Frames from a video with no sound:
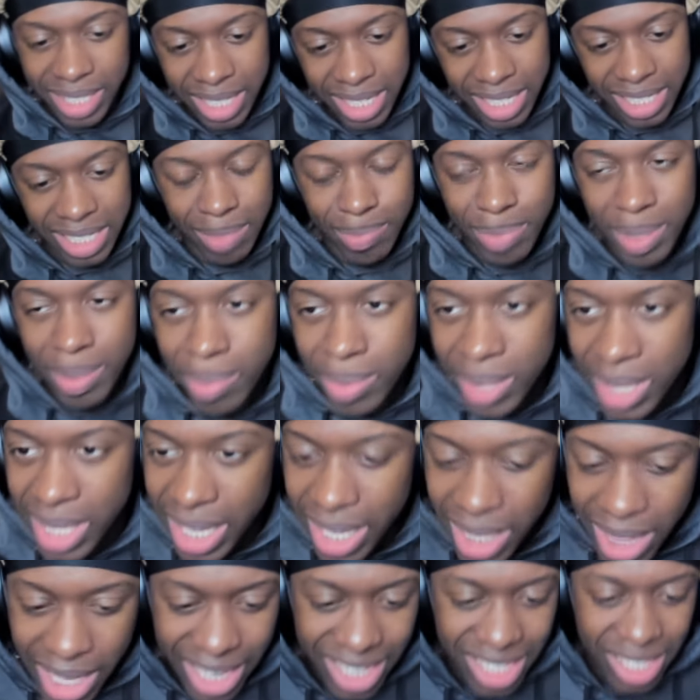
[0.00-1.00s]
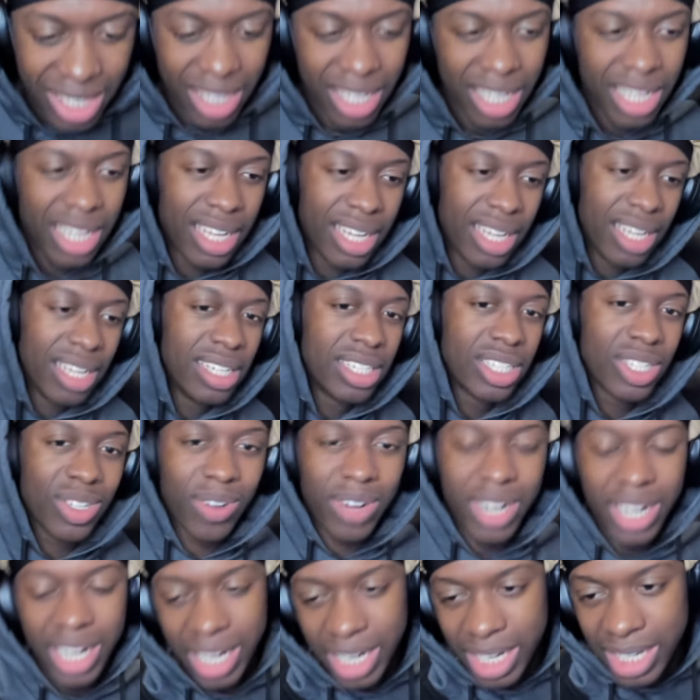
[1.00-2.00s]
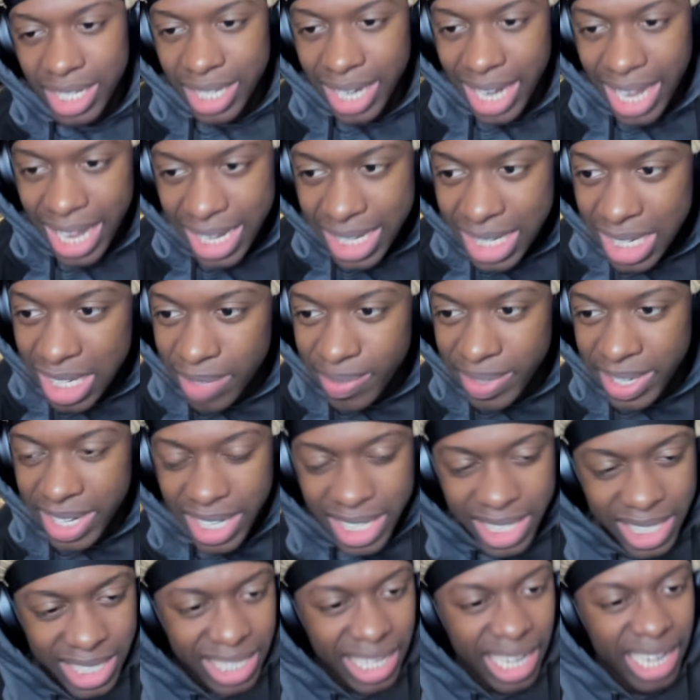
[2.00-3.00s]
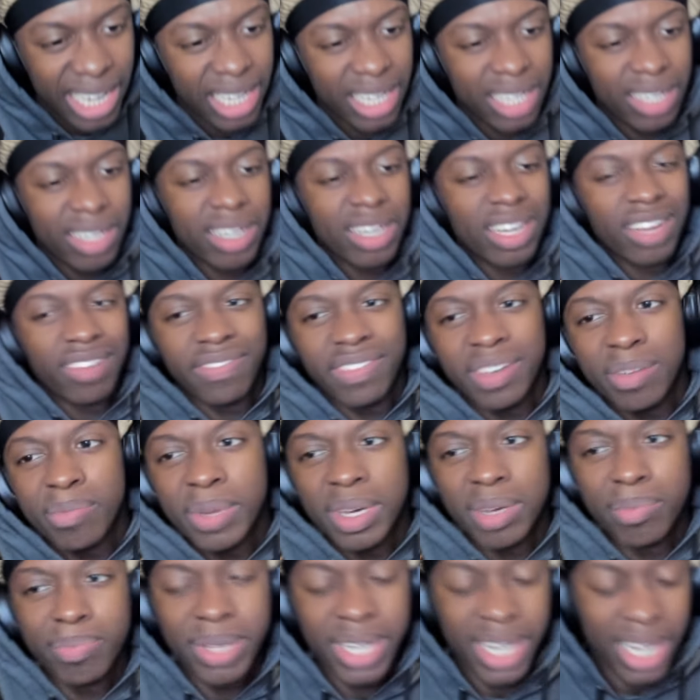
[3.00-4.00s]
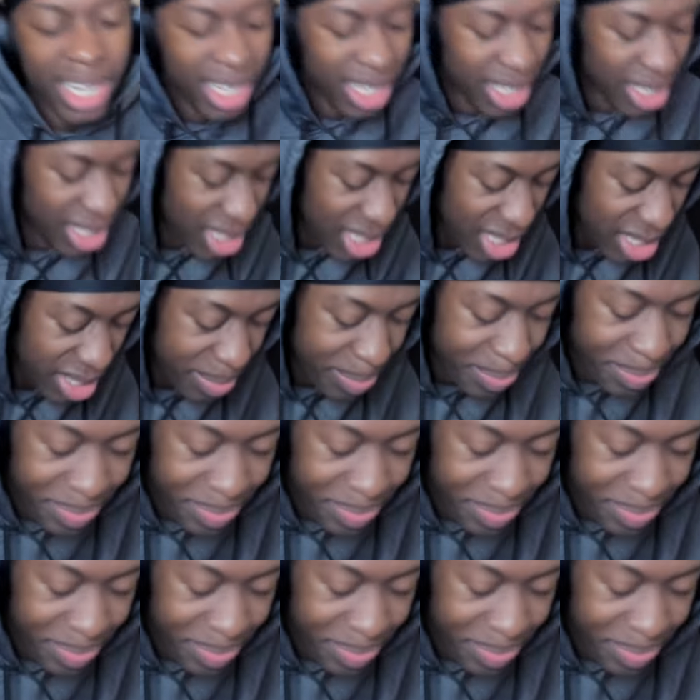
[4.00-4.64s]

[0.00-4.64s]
Some people think like squirting is nasty because it's like a female peeing and shit.